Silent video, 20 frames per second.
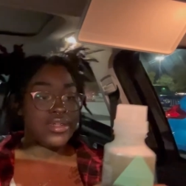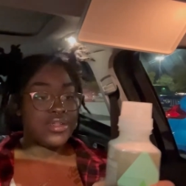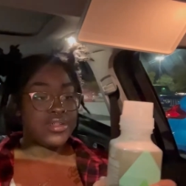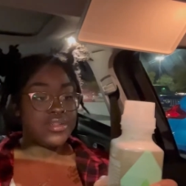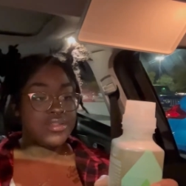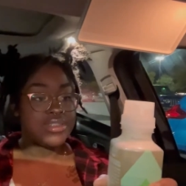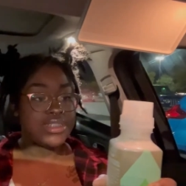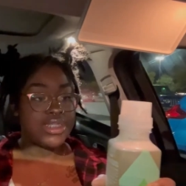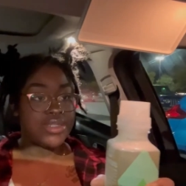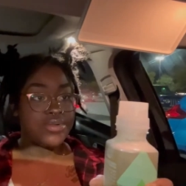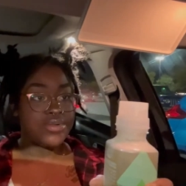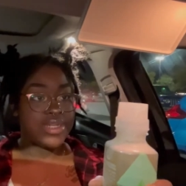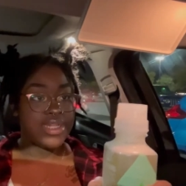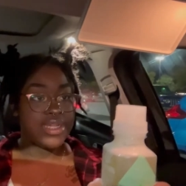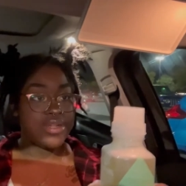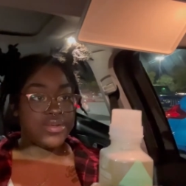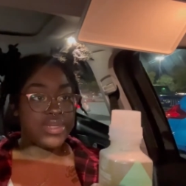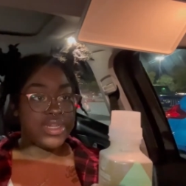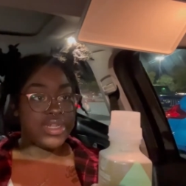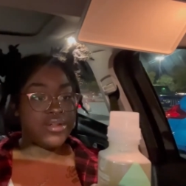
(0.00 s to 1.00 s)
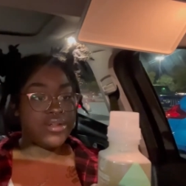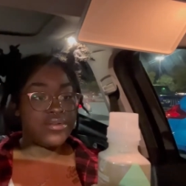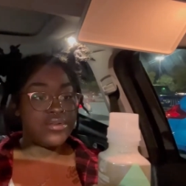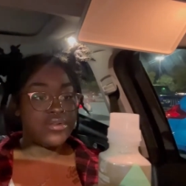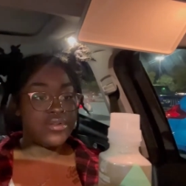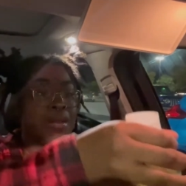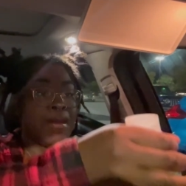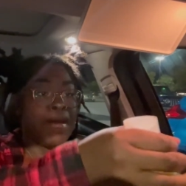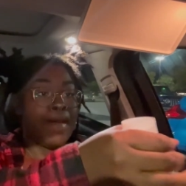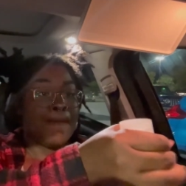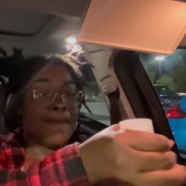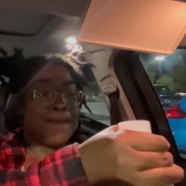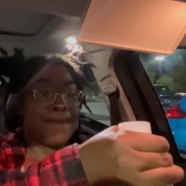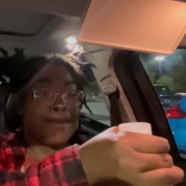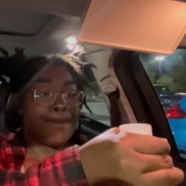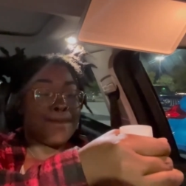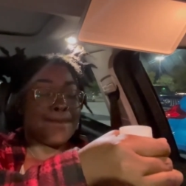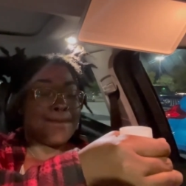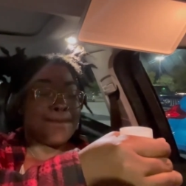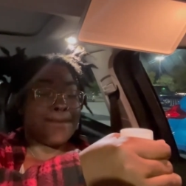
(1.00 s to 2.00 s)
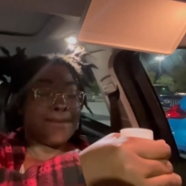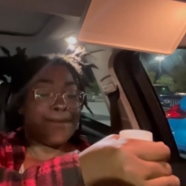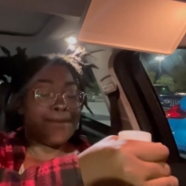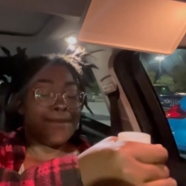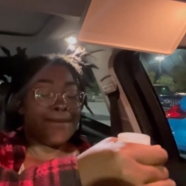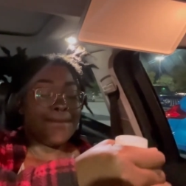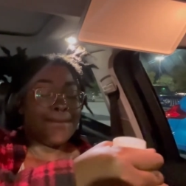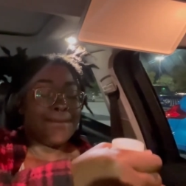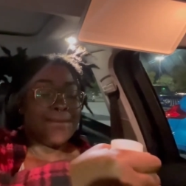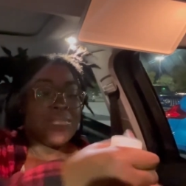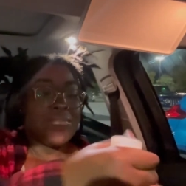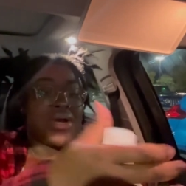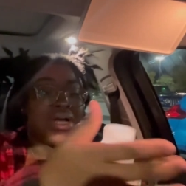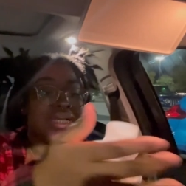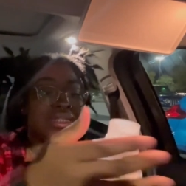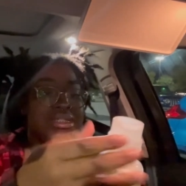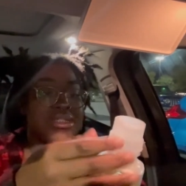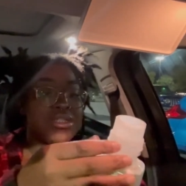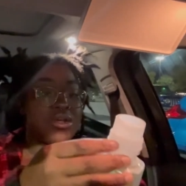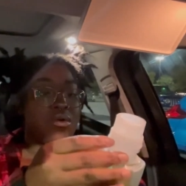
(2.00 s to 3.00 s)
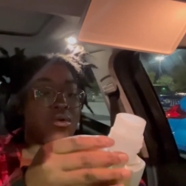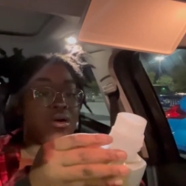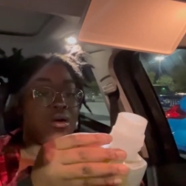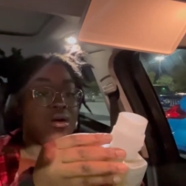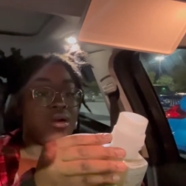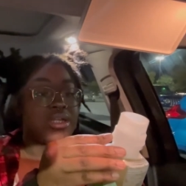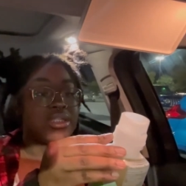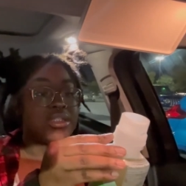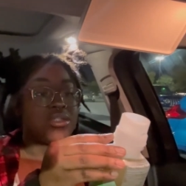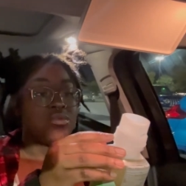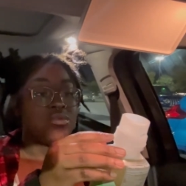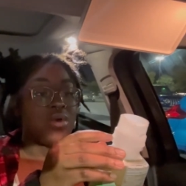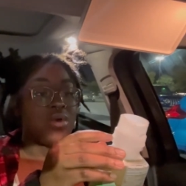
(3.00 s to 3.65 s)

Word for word: settle down now. Why is it so hard to